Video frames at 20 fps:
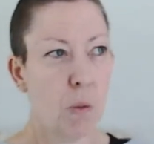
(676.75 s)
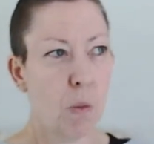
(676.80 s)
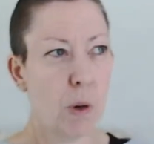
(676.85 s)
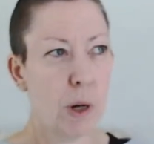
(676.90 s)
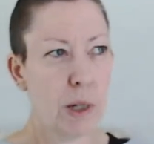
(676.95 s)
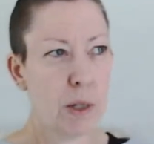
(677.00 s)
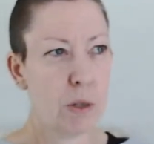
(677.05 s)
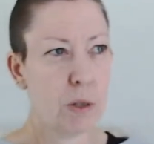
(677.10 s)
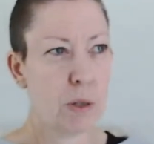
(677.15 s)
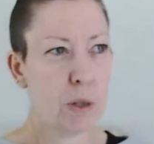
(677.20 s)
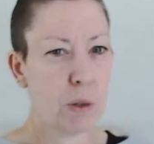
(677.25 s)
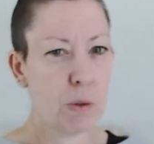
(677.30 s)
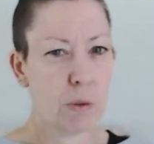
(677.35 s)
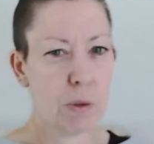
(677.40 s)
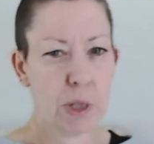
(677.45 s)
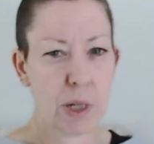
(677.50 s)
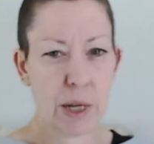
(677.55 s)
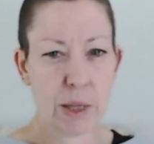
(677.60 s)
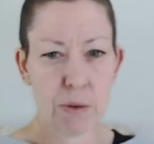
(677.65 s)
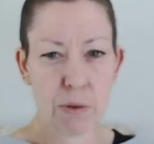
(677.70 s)
which
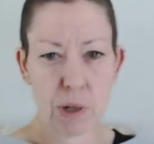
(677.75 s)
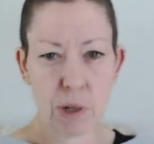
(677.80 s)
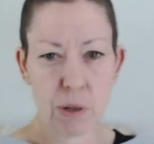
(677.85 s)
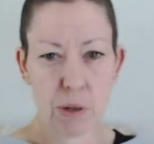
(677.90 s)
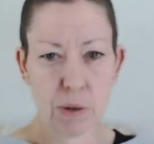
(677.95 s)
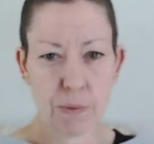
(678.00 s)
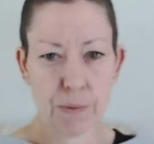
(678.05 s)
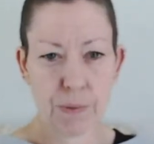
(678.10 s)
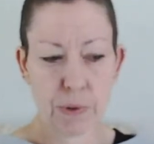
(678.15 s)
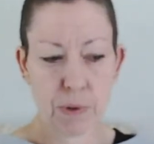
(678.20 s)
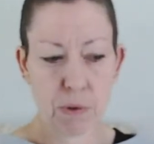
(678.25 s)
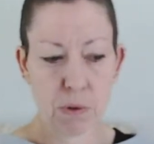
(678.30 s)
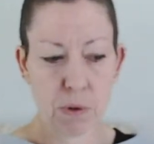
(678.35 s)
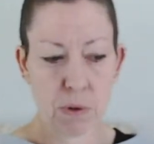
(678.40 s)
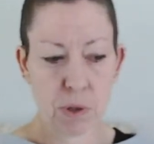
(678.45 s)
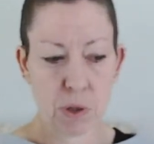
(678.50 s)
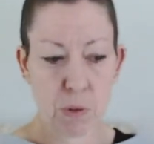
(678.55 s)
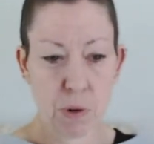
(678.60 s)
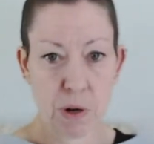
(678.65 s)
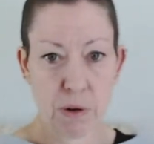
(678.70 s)
altogether I got
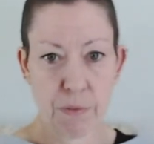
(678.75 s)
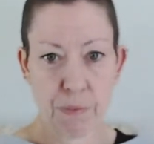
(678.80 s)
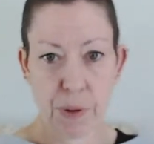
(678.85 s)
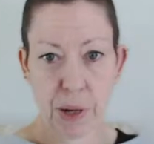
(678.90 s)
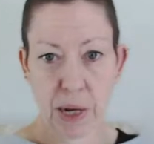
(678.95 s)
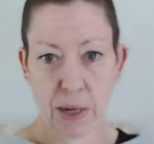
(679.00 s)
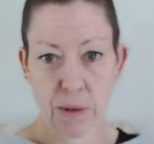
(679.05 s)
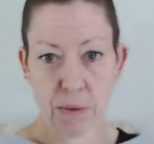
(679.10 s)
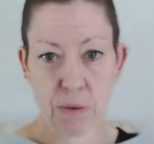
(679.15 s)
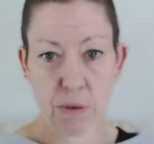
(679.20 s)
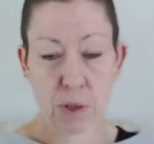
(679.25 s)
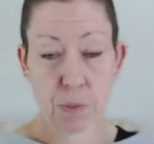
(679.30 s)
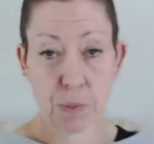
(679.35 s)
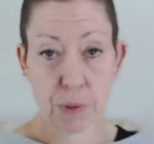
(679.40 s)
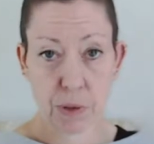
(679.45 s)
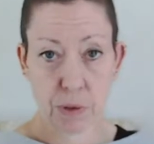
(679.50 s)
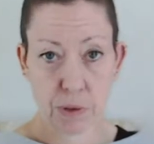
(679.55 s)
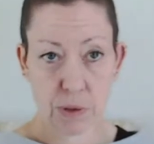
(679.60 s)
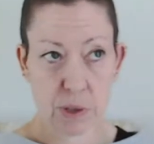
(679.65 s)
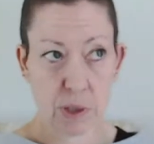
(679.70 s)
for £12
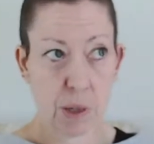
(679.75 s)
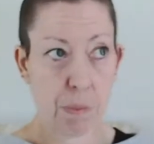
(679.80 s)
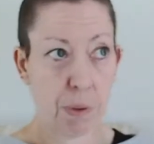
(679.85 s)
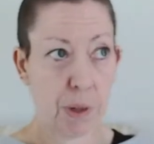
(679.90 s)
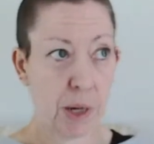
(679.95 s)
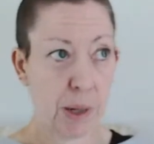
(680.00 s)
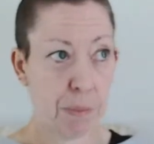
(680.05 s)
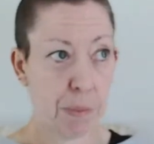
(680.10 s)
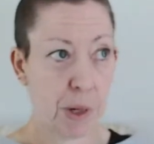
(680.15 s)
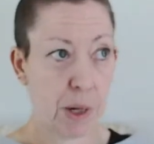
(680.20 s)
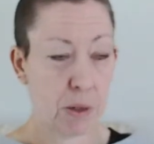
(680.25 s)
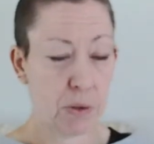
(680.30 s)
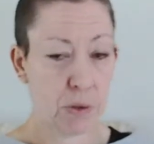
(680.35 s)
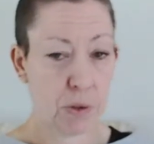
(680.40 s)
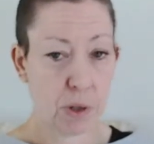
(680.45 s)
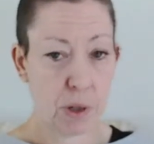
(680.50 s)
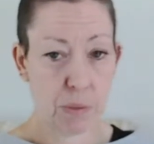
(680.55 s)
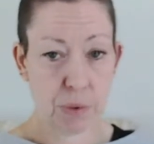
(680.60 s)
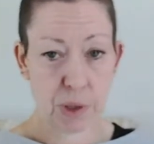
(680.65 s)
because a couple have marks on.